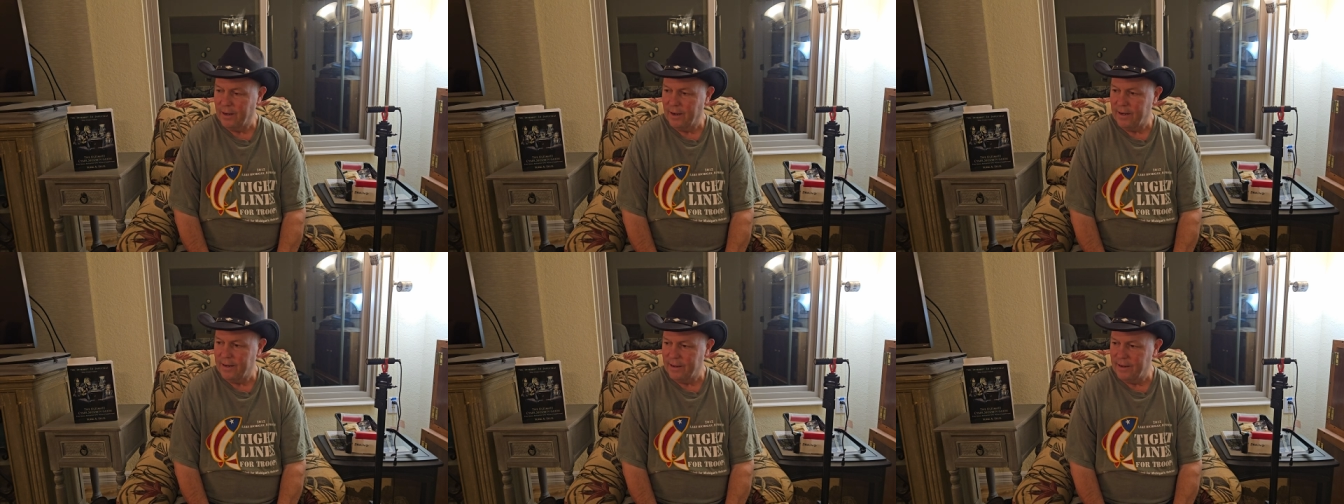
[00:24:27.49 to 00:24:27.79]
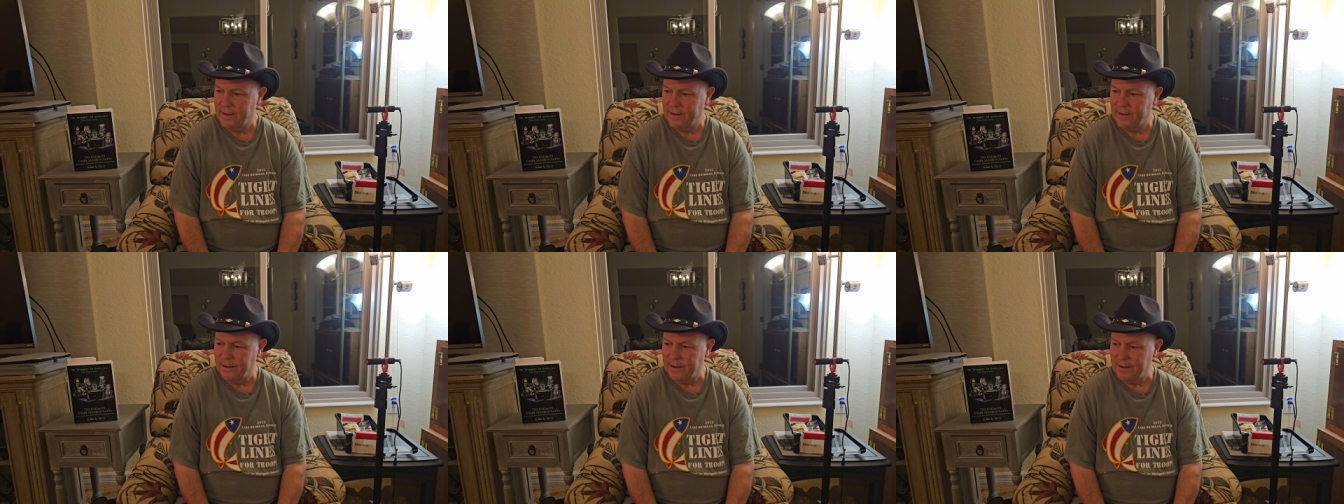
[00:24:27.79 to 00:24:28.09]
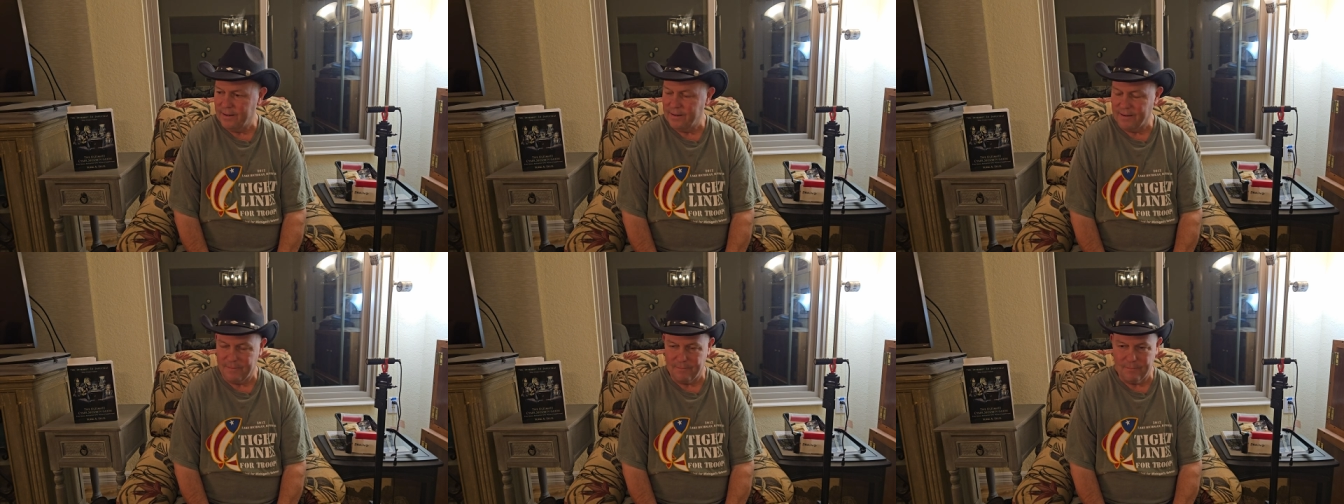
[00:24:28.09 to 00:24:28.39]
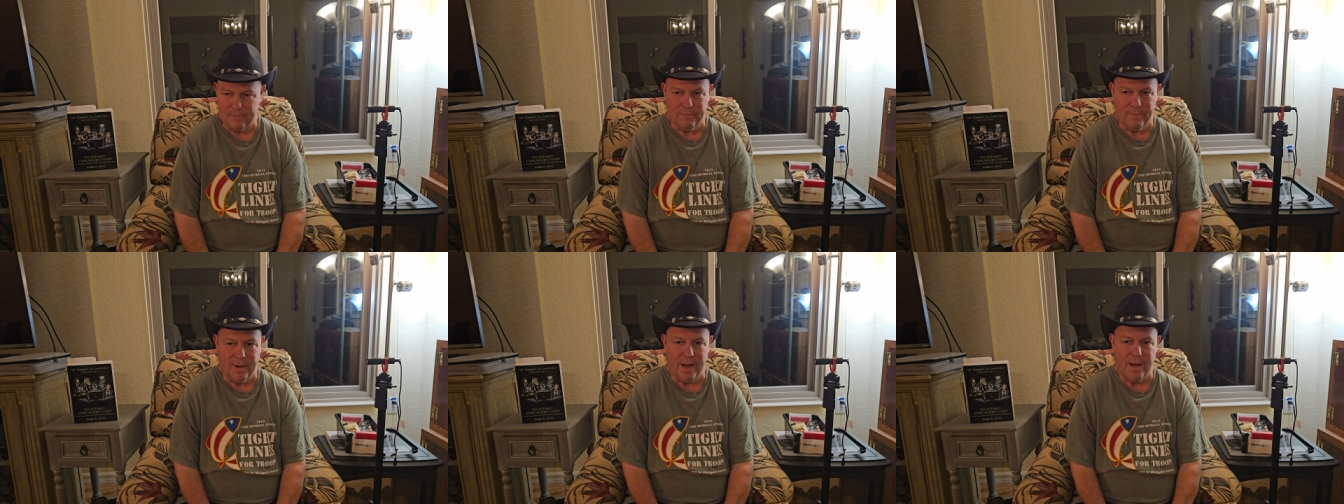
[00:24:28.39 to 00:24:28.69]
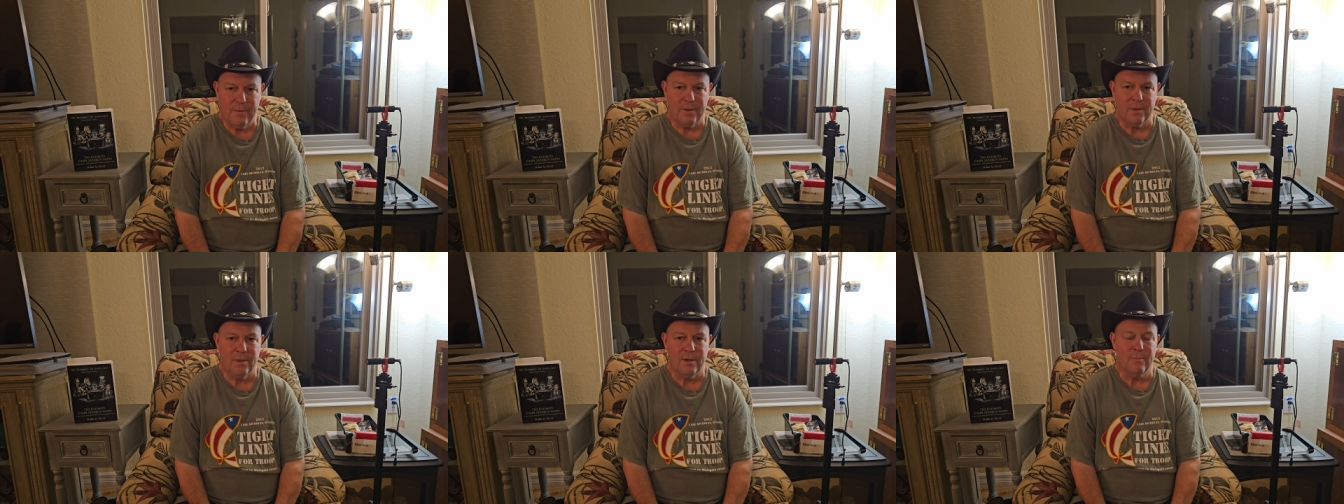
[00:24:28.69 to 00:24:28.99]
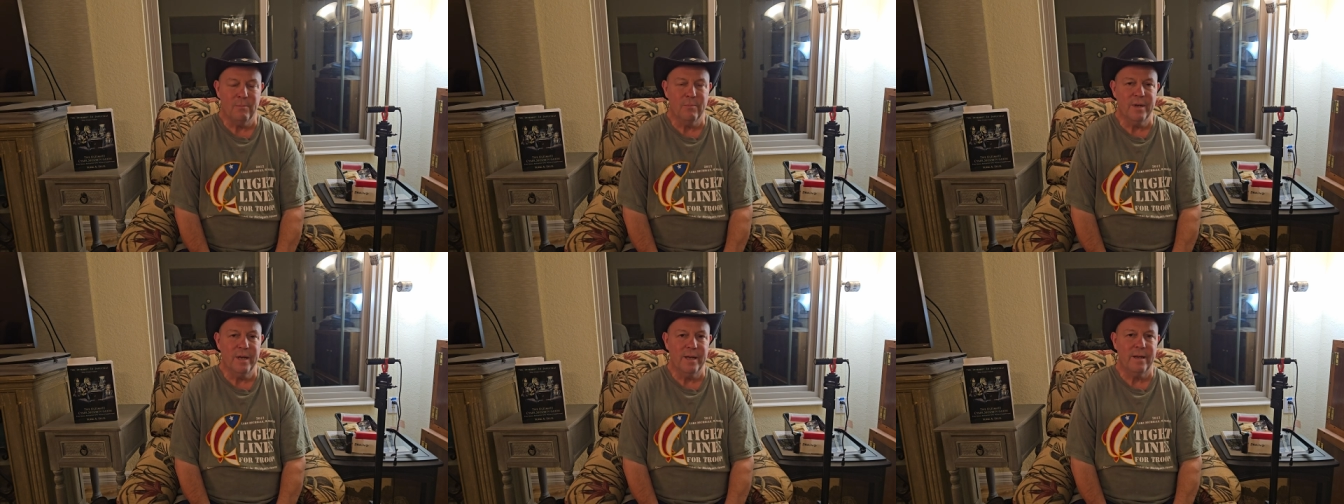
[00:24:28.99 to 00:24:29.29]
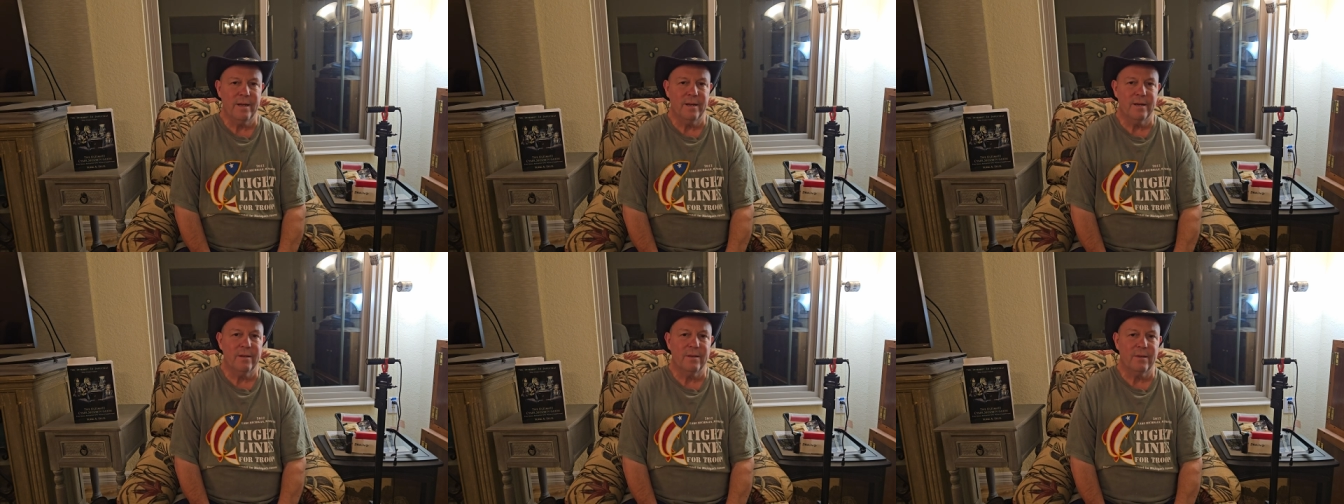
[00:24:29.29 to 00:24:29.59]
maybe the
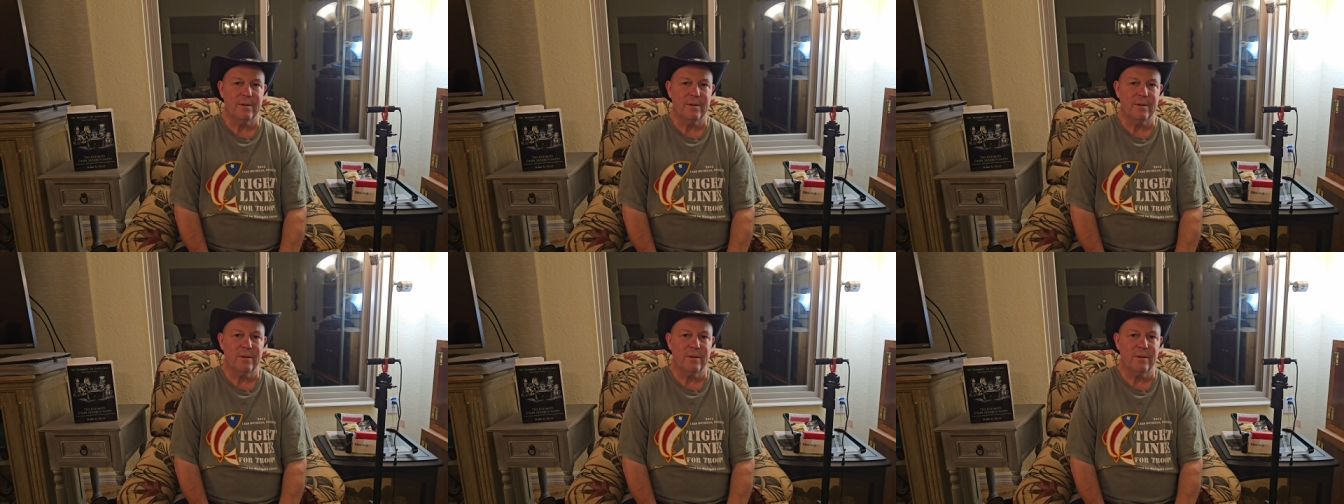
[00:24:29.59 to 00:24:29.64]
media,